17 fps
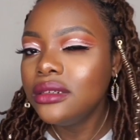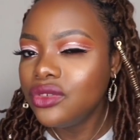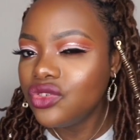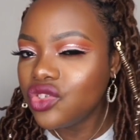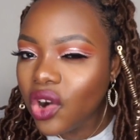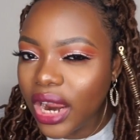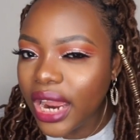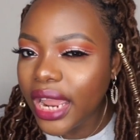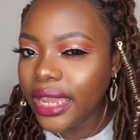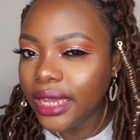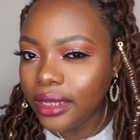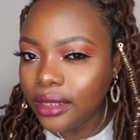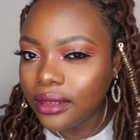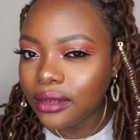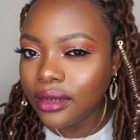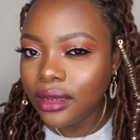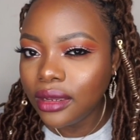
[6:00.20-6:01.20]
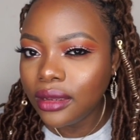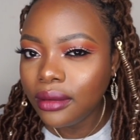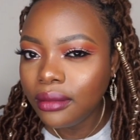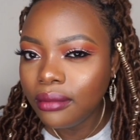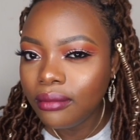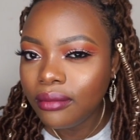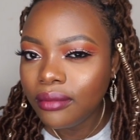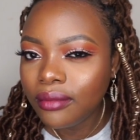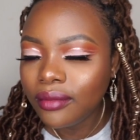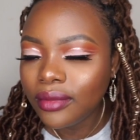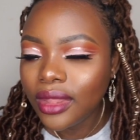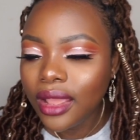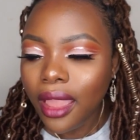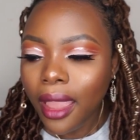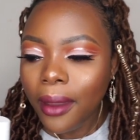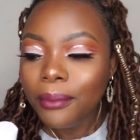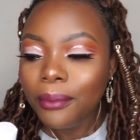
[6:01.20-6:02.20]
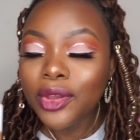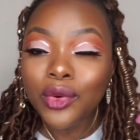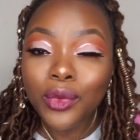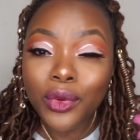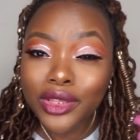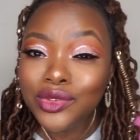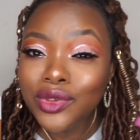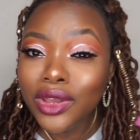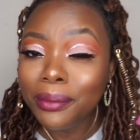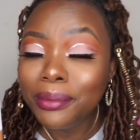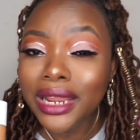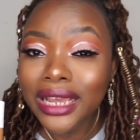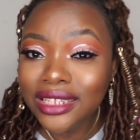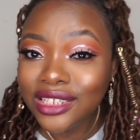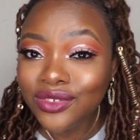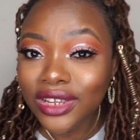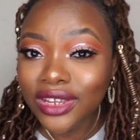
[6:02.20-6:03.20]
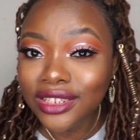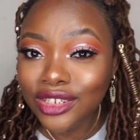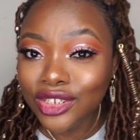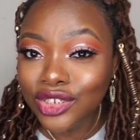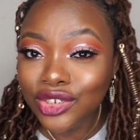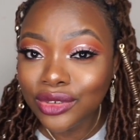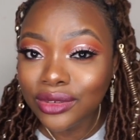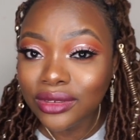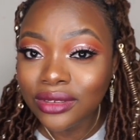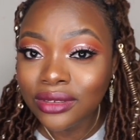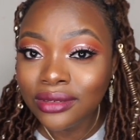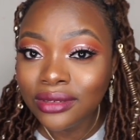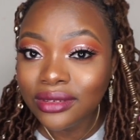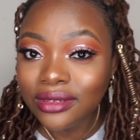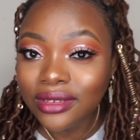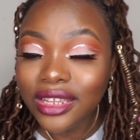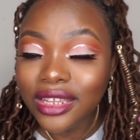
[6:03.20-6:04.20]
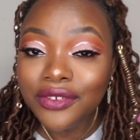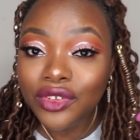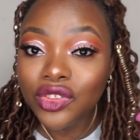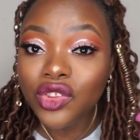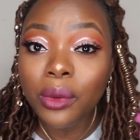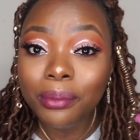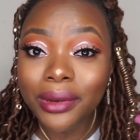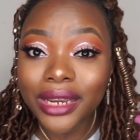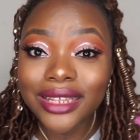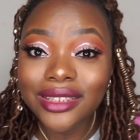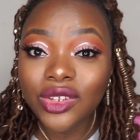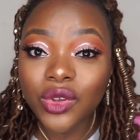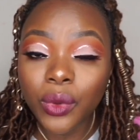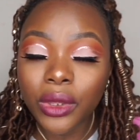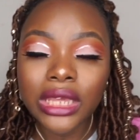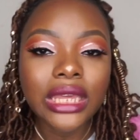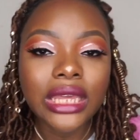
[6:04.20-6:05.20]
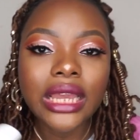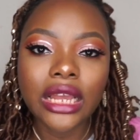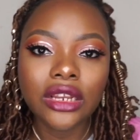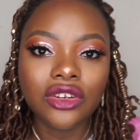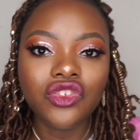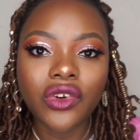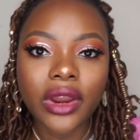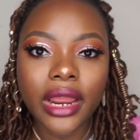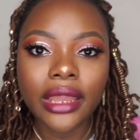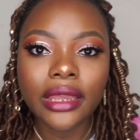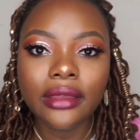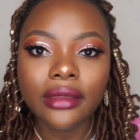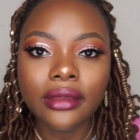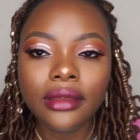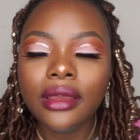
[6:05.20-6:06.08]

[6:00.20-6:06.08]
drying because once you apply this foundation, if you don't blend quick, it can dry.